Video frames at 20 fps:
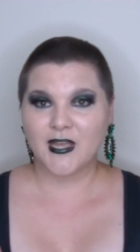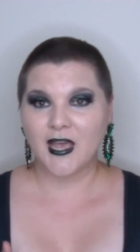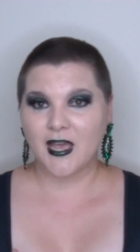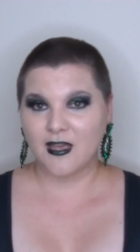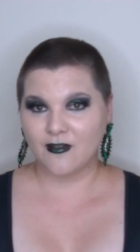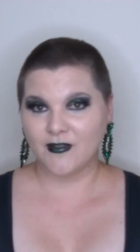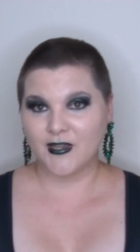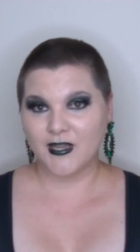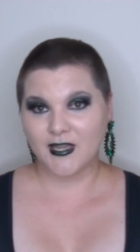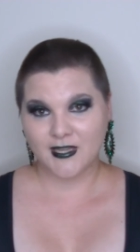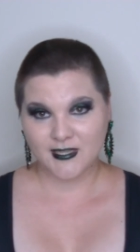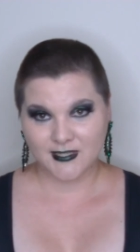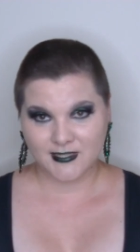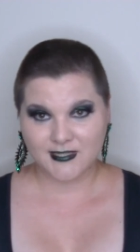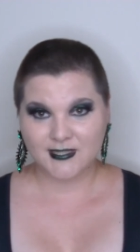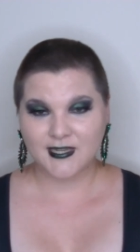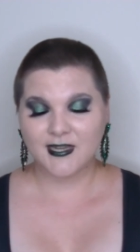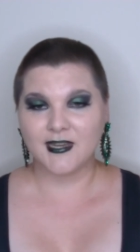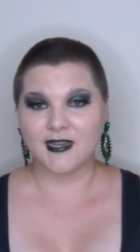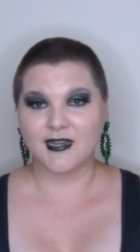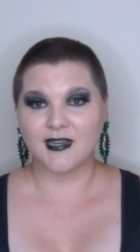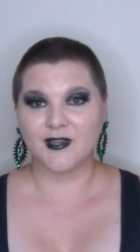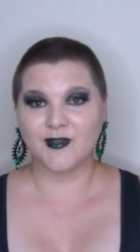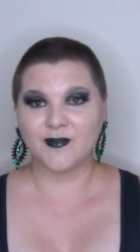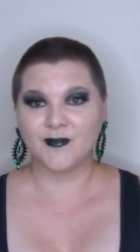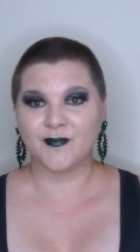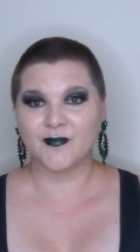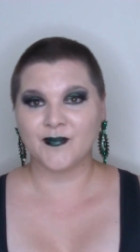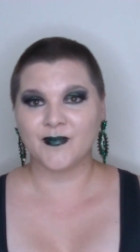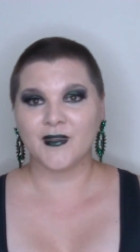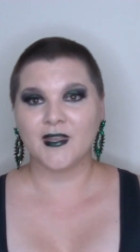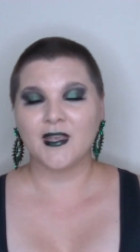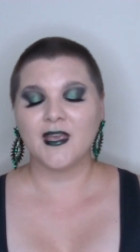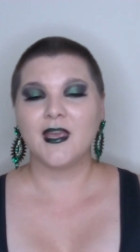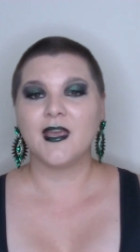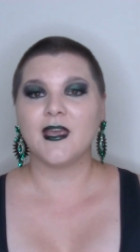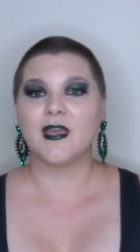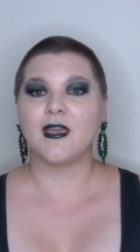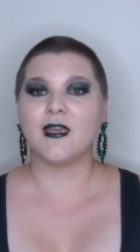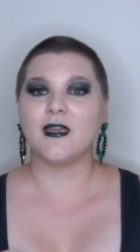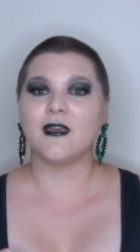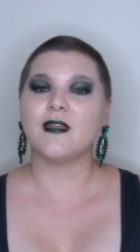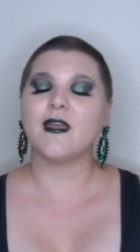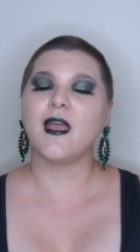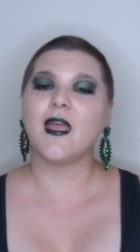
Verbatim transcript: having his tea, he had